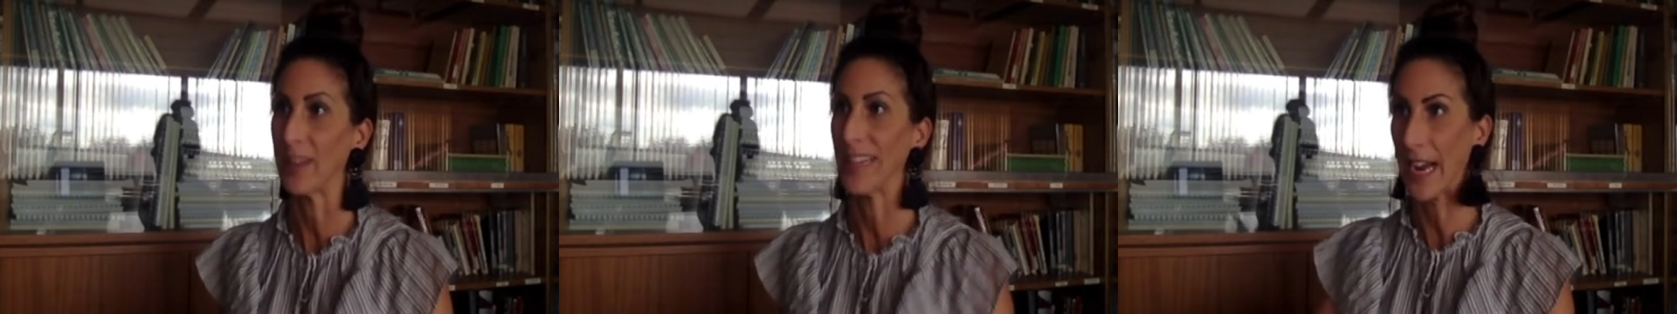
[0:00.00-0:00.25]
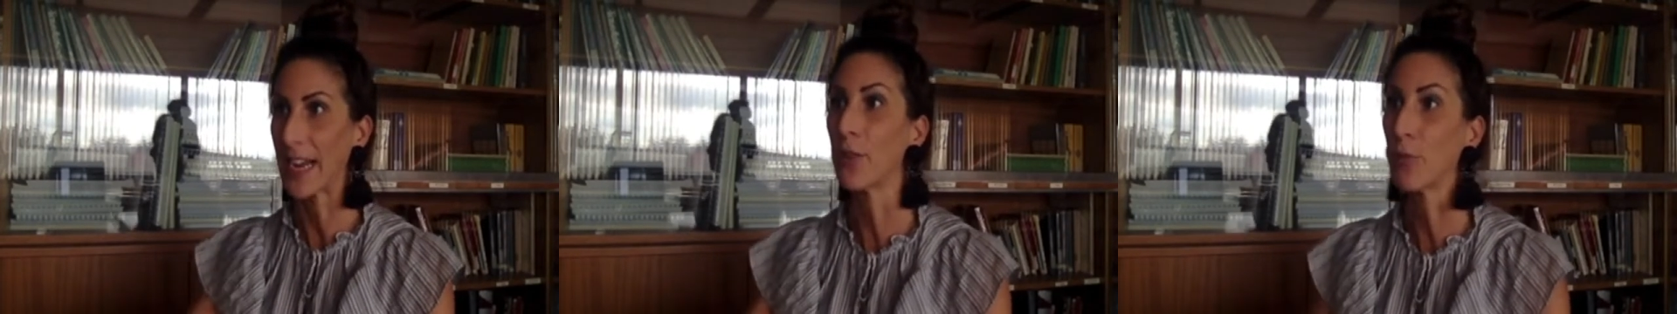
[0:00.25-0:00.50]
Like
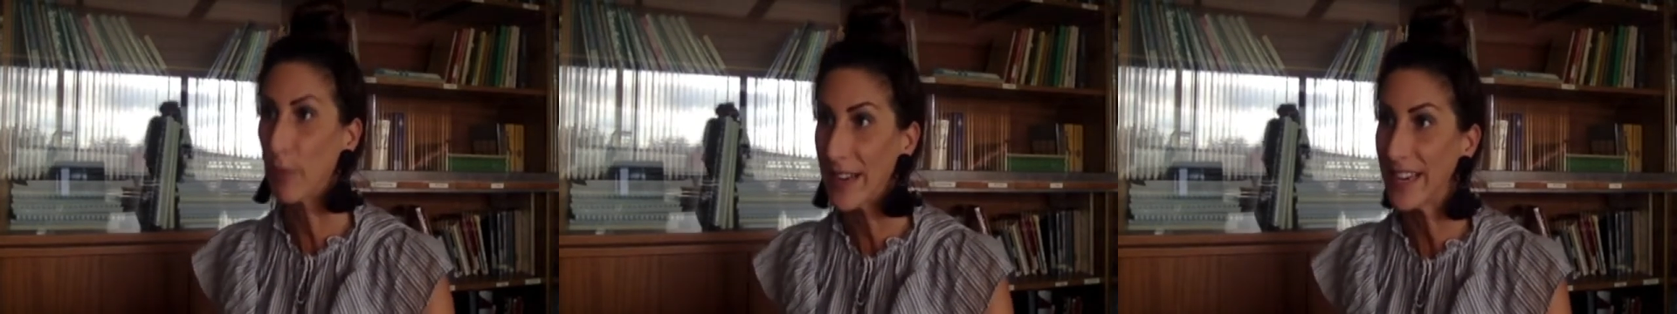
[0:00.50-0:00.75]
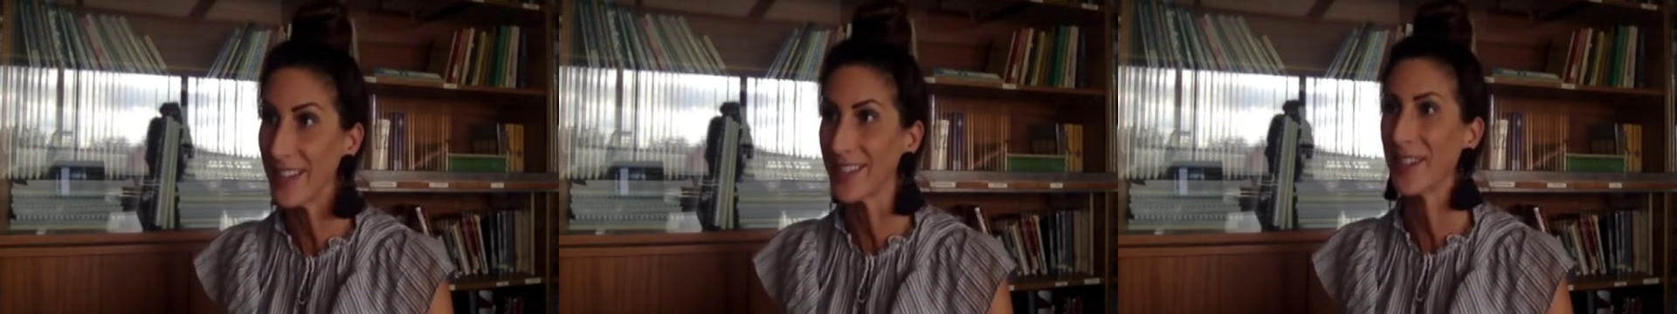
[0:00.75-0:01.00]
okay, read,
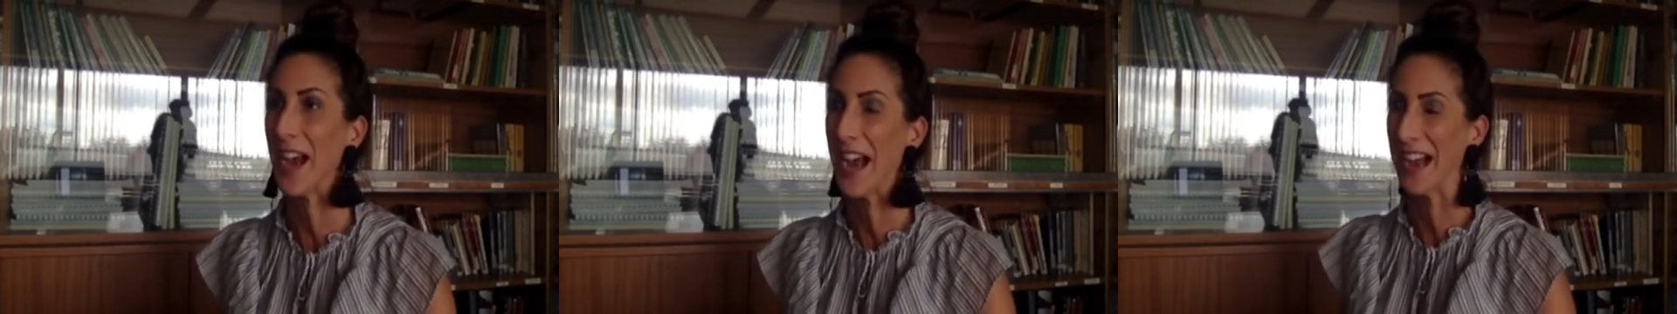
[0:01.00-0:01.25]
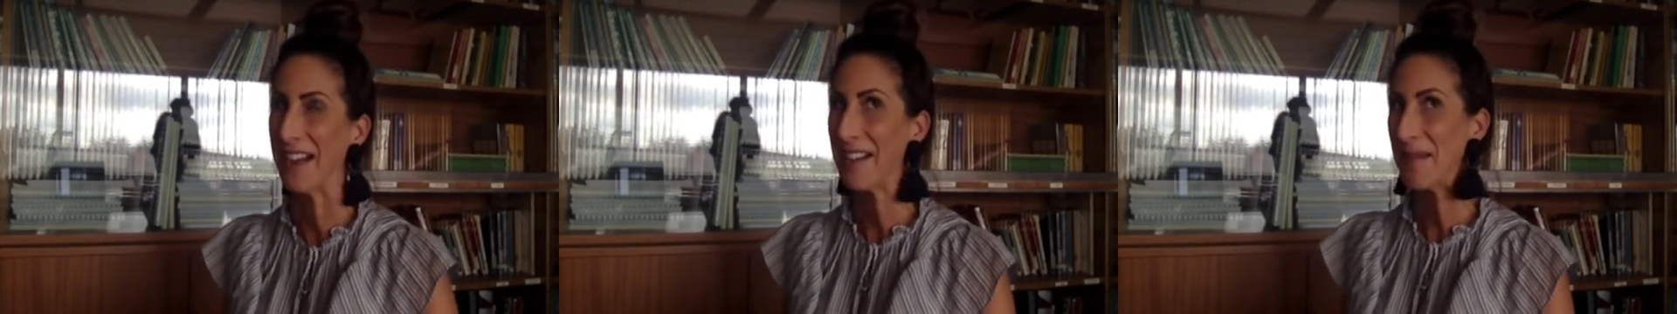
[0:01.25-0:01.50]
good,
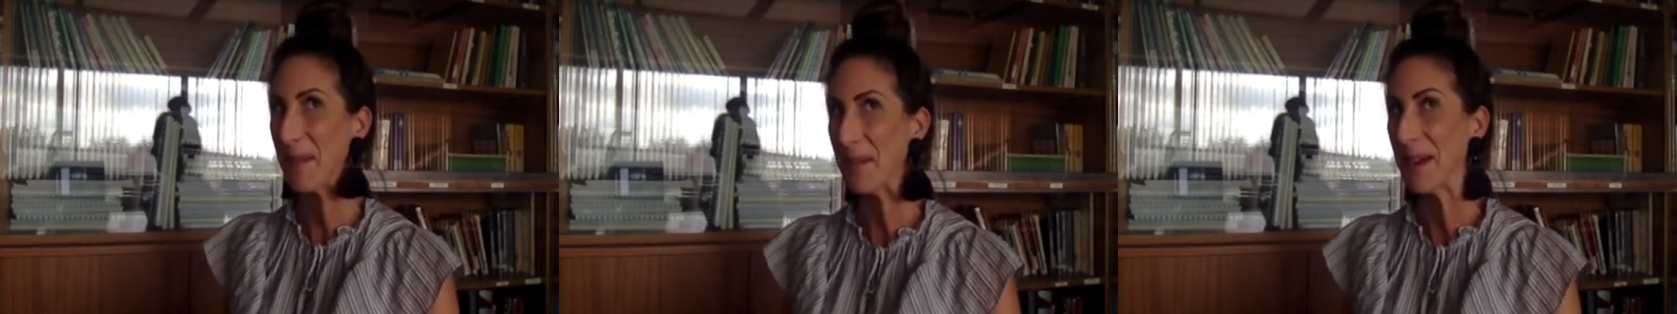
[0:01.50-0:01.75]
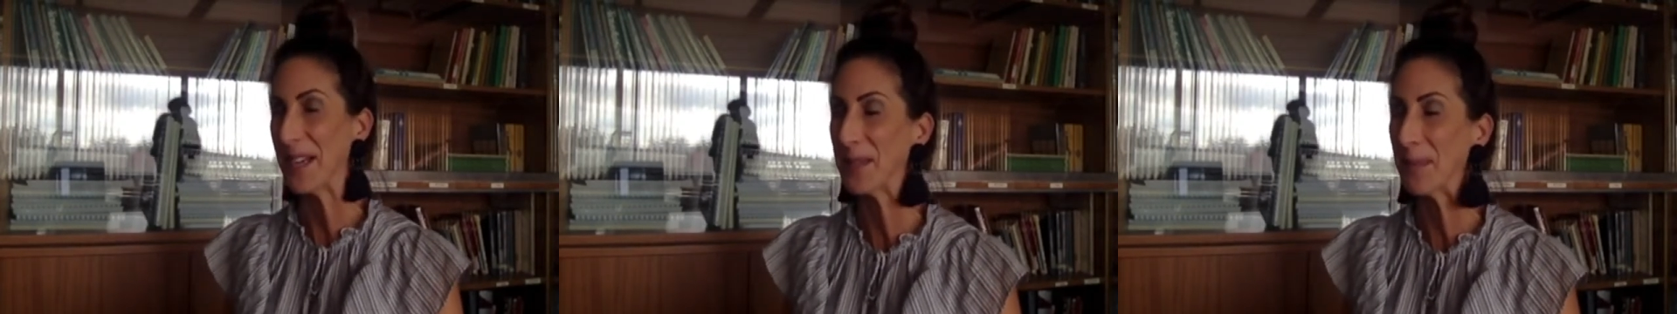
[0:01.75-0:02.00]
yeah. but
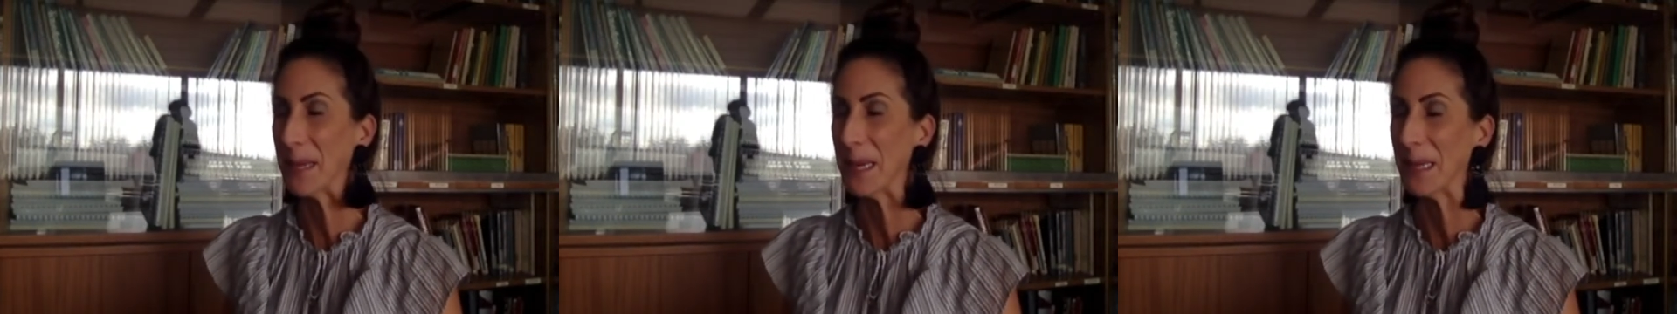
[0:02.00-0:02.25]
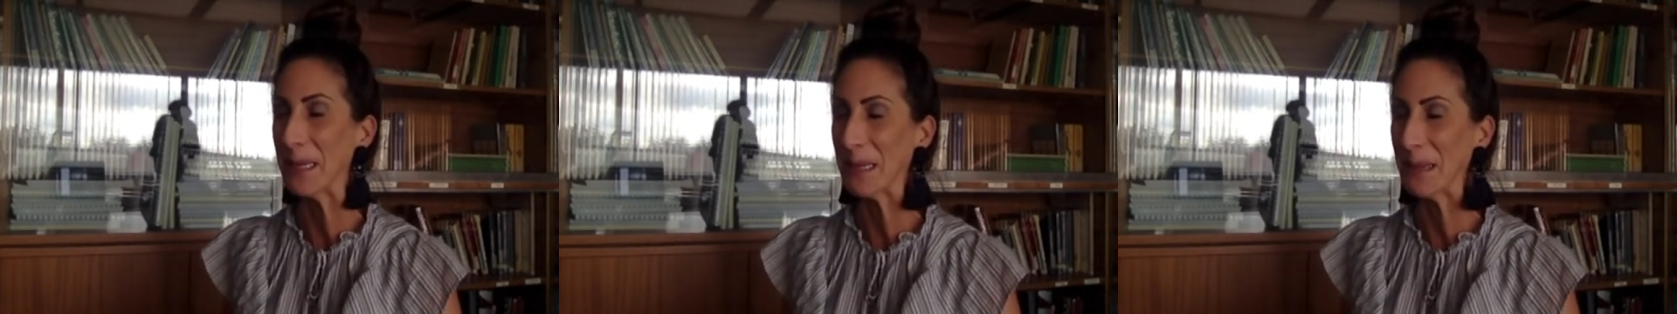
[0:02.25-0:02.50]
my speaking
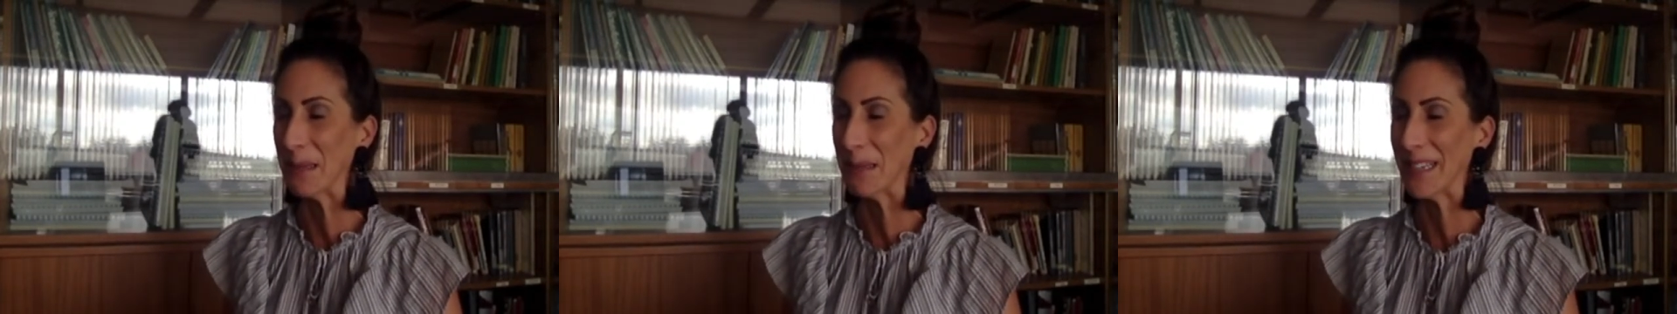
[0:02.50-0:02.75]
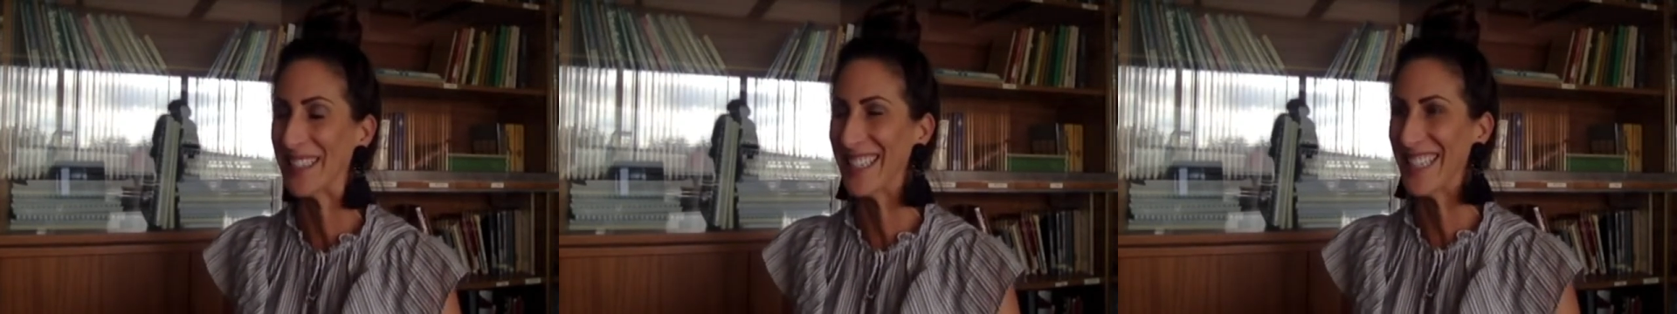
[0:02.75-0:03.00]
is a little. But you were